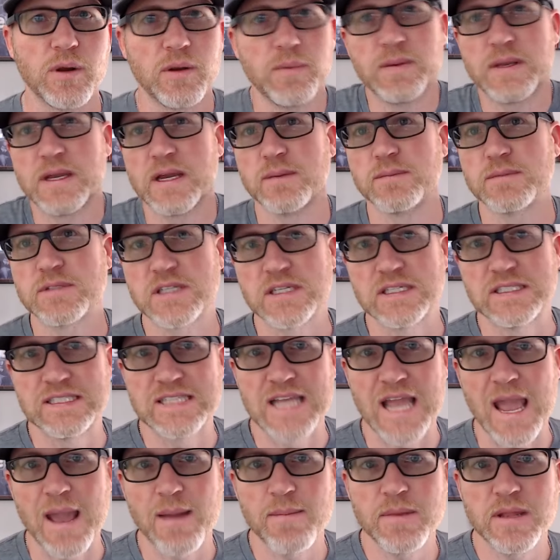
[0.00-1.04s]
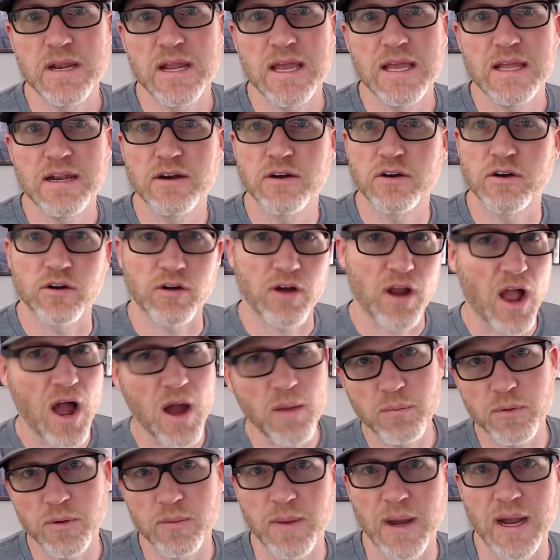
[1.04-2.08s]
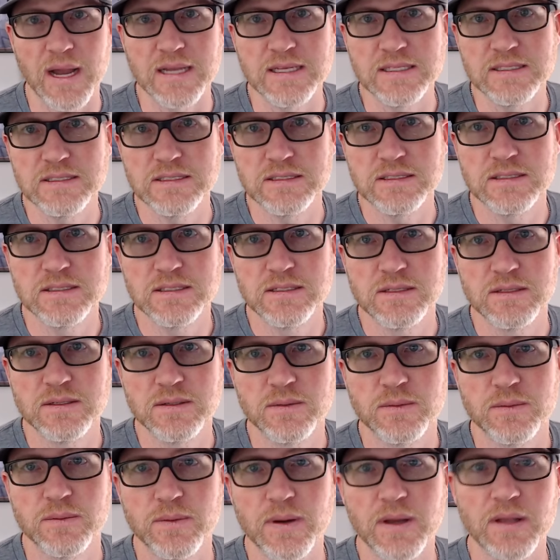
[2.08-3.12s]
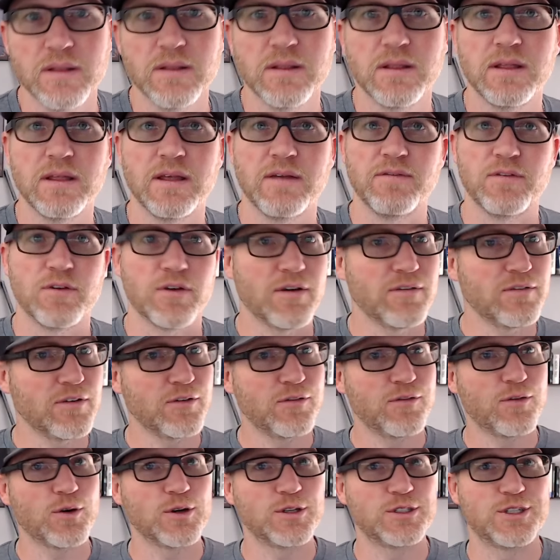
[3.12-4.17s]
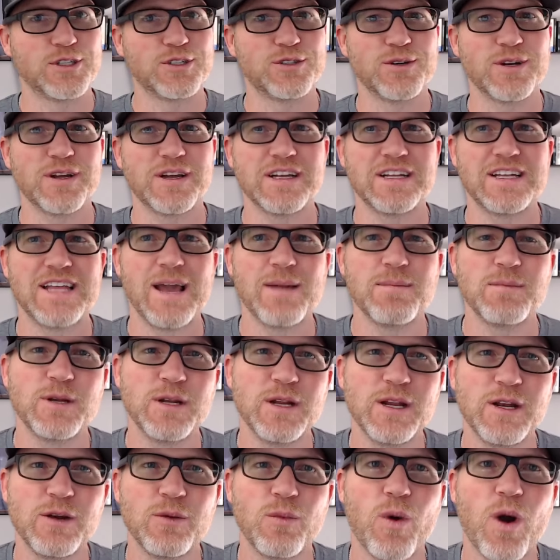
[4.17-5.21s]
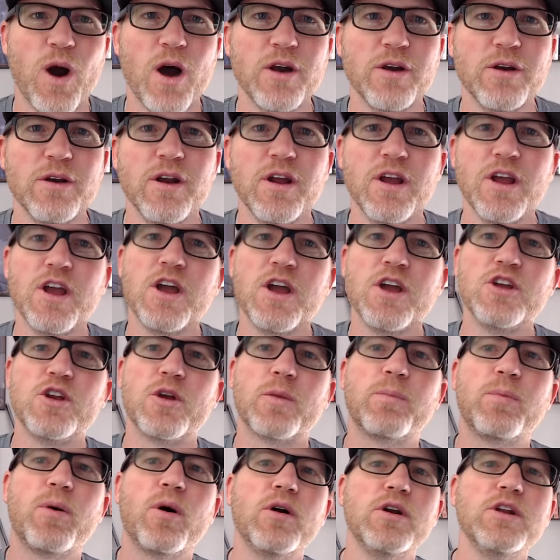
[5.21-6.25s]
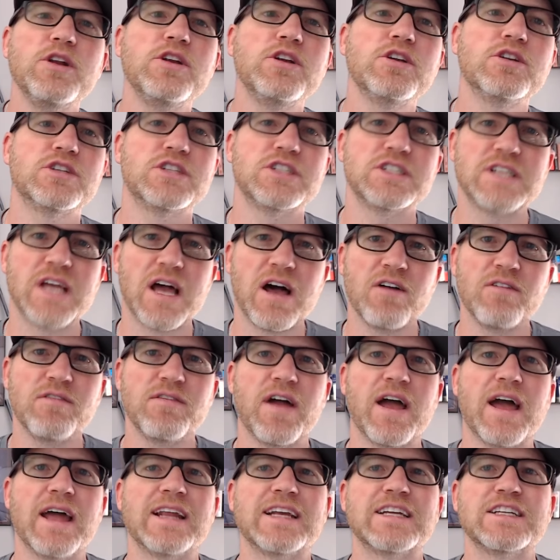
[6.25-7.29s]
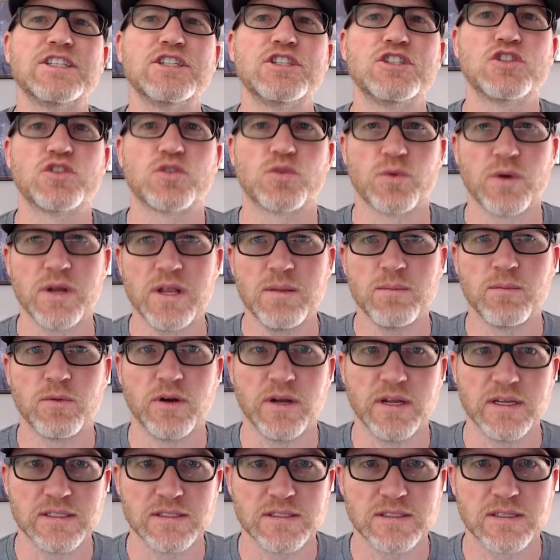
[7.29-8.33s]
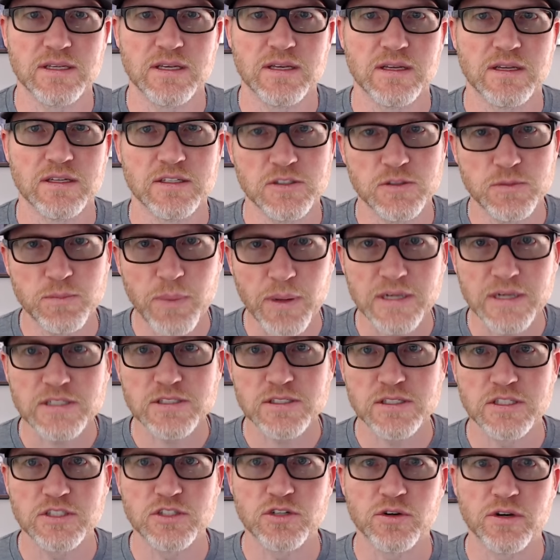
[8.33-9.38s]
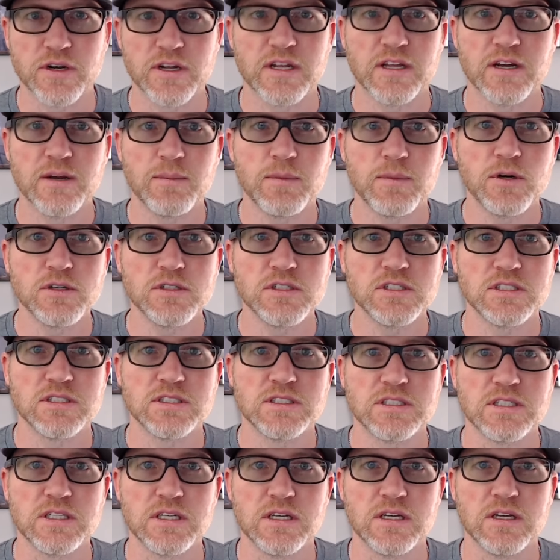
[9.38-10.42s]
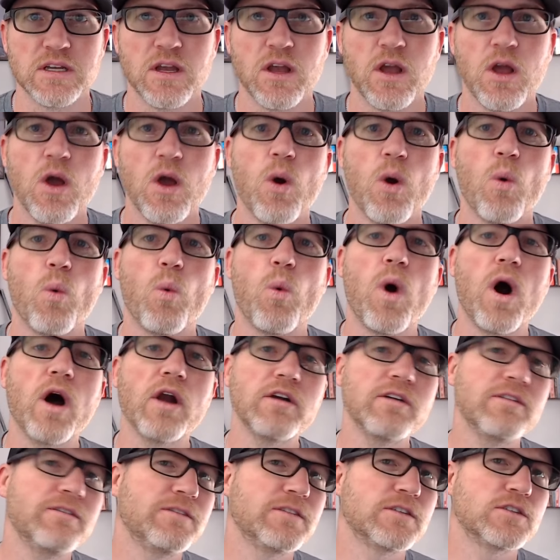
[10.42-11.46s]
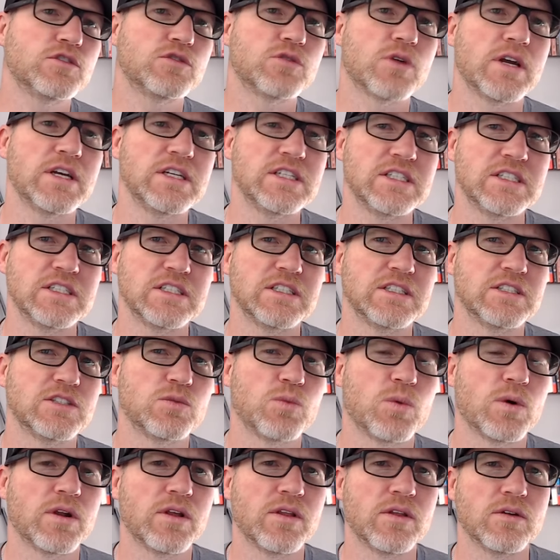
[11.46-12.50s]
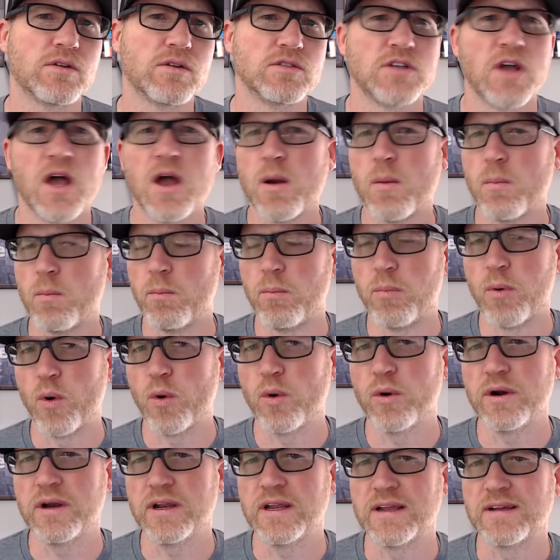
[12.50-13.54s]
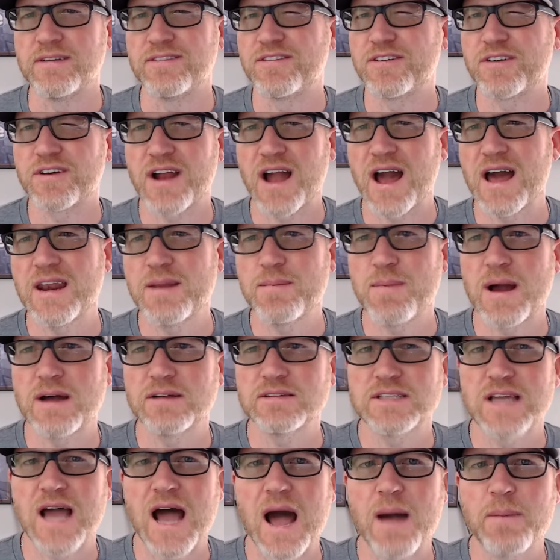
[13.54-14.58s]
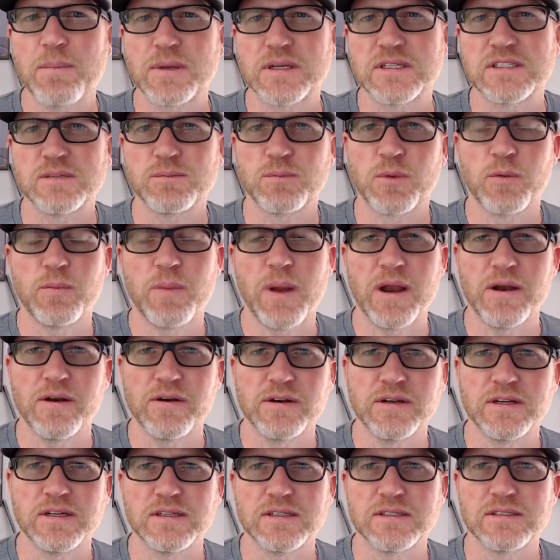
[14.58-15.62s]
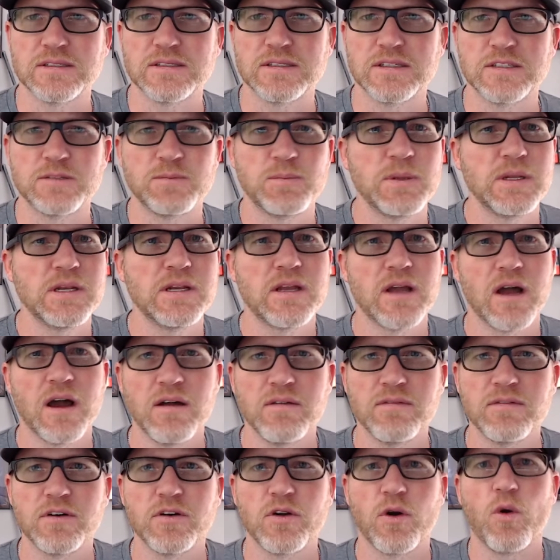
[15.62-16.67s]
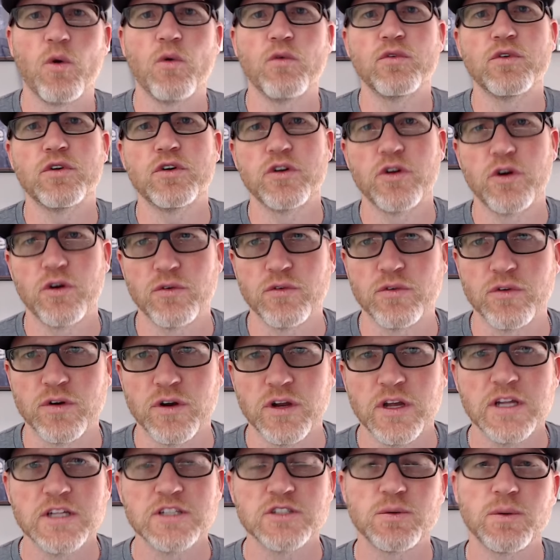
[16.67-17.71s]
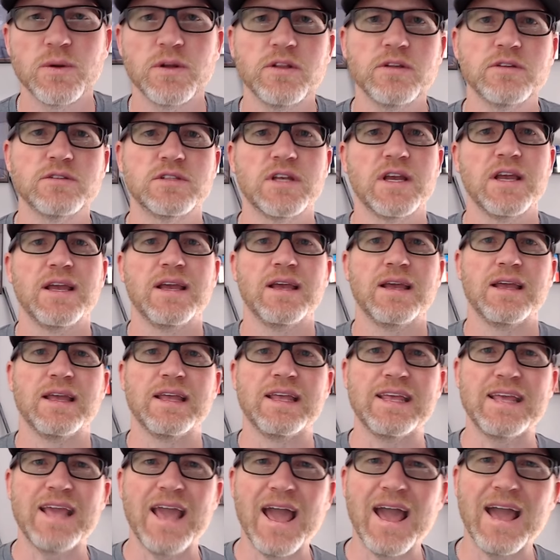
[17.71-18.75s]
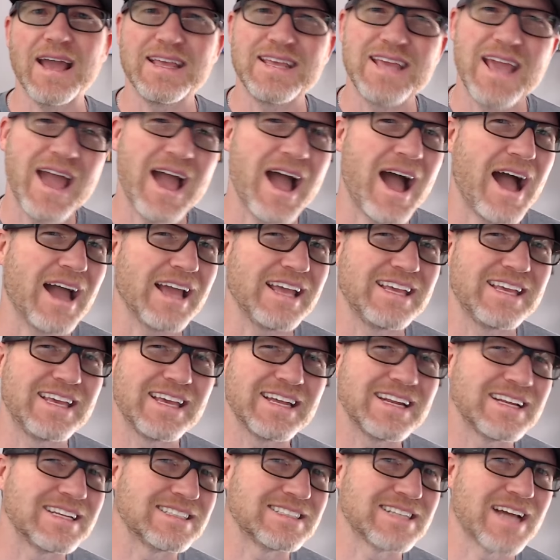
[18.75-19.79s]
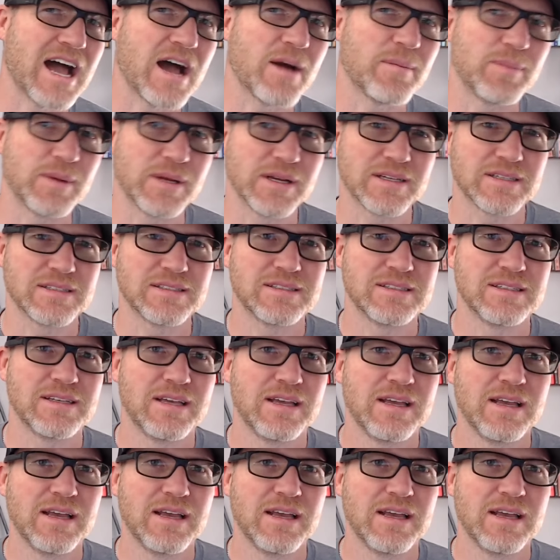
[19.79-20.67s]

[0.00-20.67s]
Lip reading: but it becomes contaminated or compromised, well, if you're ever forced to drink contaminated water, you're putting yourself at extreme risk, especially during an emergency. Water filtration is one of those boring, forgotten about topics in preparedness. It's been covered over and over. It's one of those, yeah, I get it topics.